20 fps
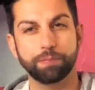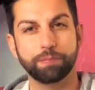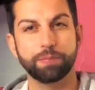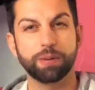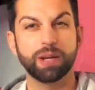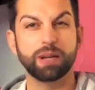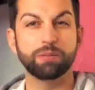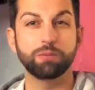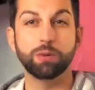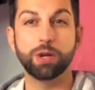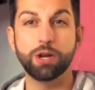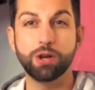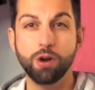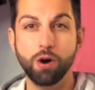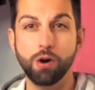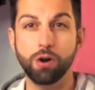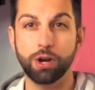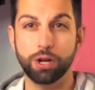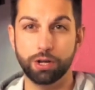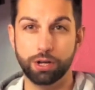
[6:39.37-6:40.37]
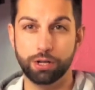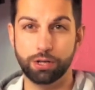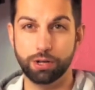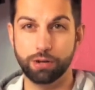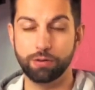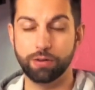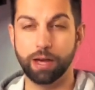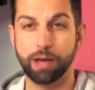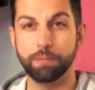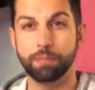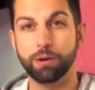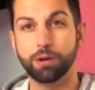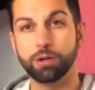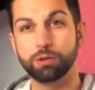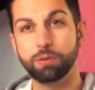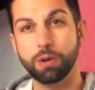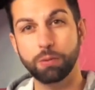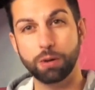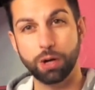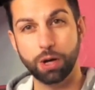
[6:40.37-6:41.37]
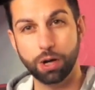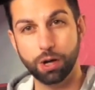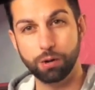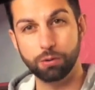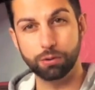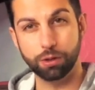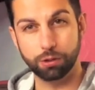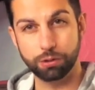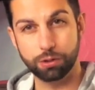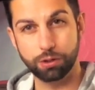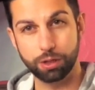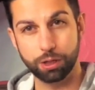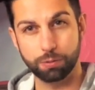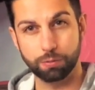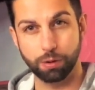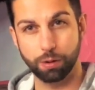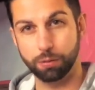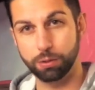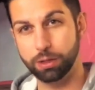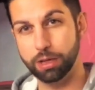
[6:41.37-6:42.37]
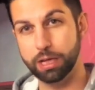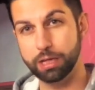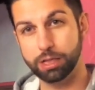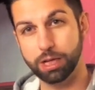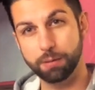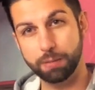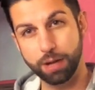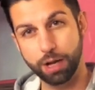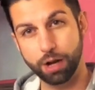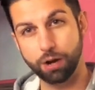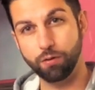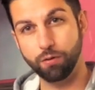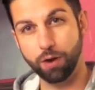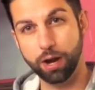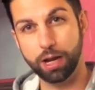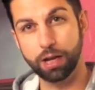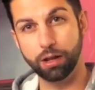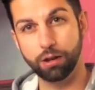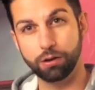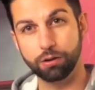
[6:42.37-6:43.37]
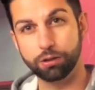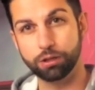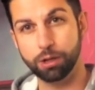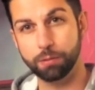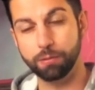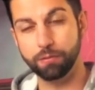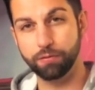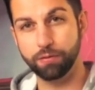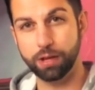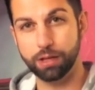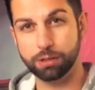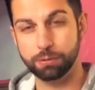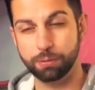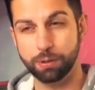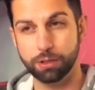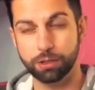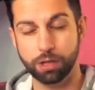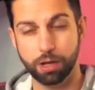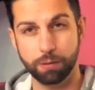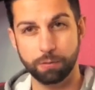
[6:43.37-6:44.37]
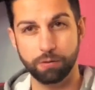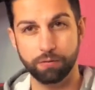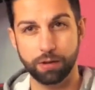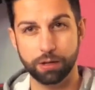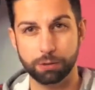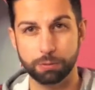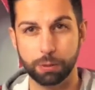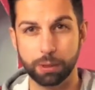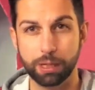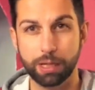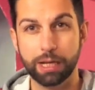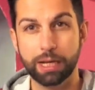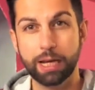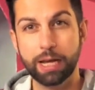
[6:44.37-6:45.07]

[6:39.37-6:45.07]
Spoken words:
But we're not going to do that because we want to hold on to this property. It's going to be a great long-term investment.